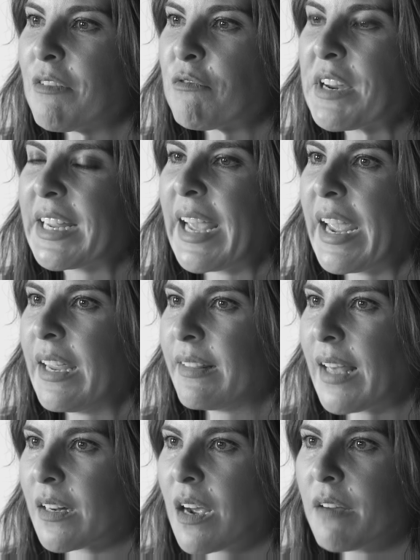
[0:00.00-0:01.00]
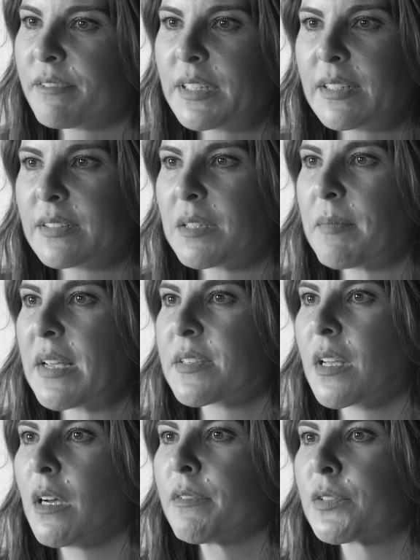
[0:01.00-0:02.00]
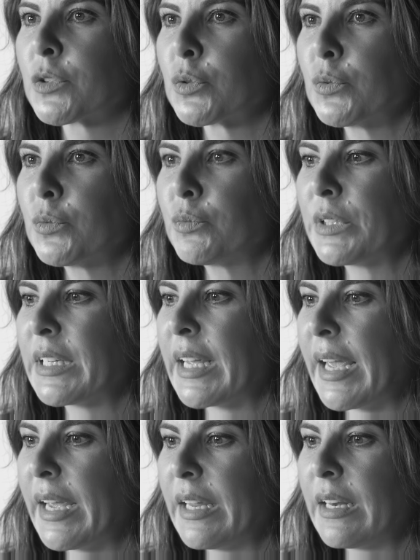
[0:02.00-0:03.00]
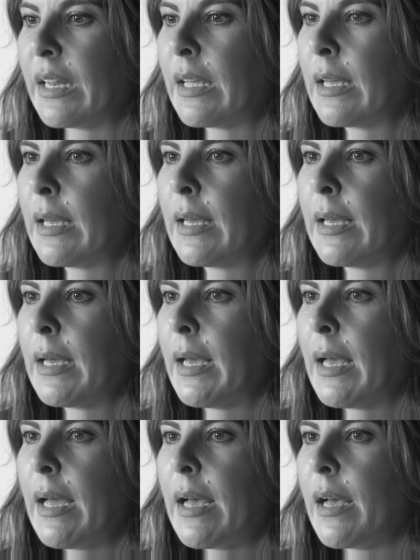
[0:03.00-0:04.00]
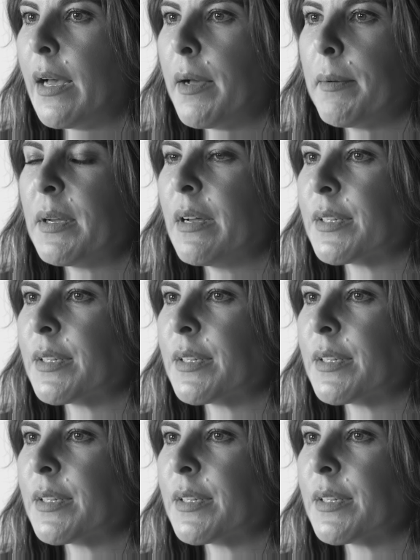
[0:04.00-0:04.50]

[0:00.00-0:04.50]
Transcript: regain that confidence in myself, to regain uh,